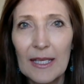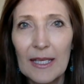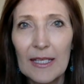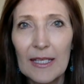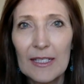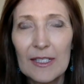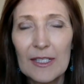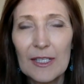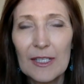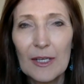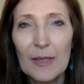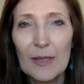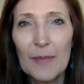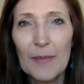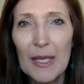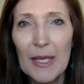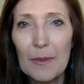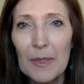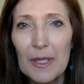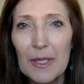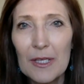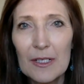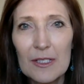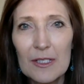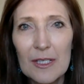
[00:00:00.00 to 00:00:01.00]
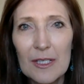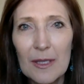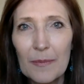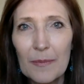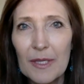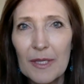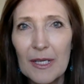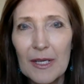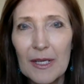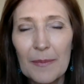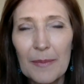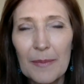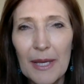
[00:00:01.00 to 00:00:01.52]
And so maybe there's
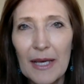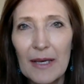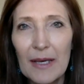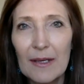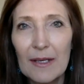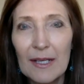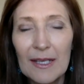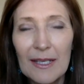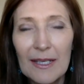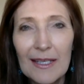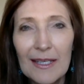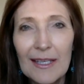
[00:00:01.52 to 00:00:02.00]
something about,